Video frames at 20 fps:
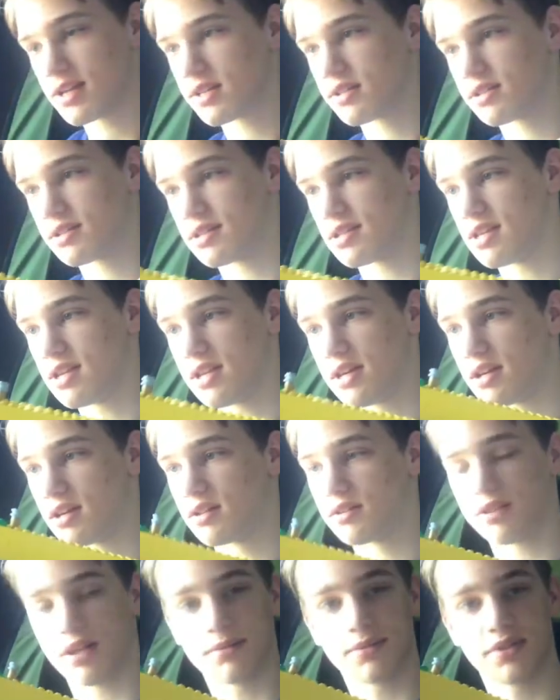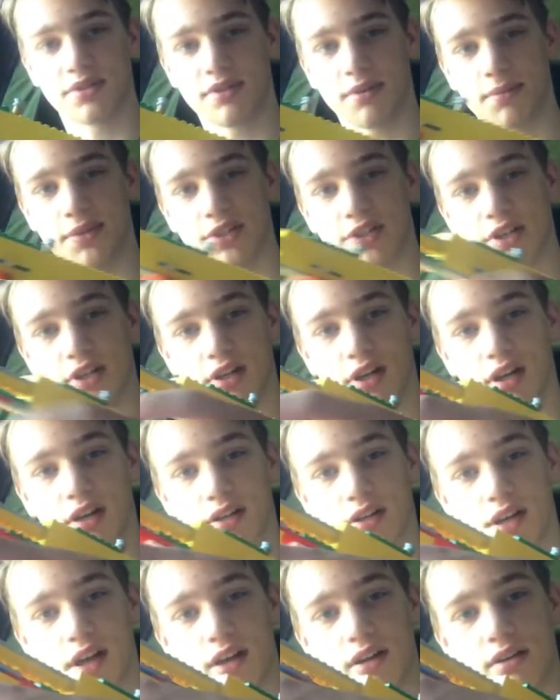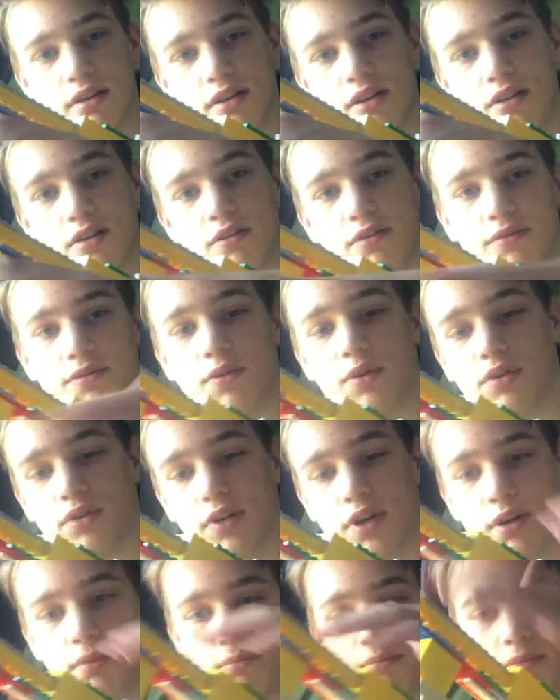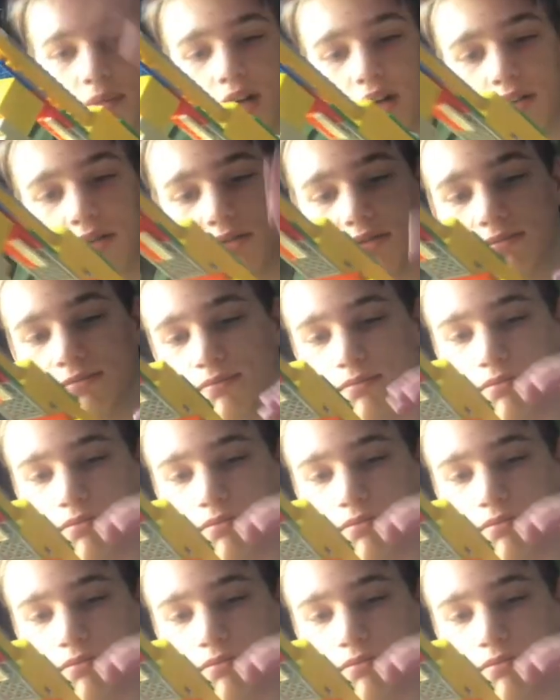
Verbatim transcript: is the Thompson submachine gun. Got foregrip barrel.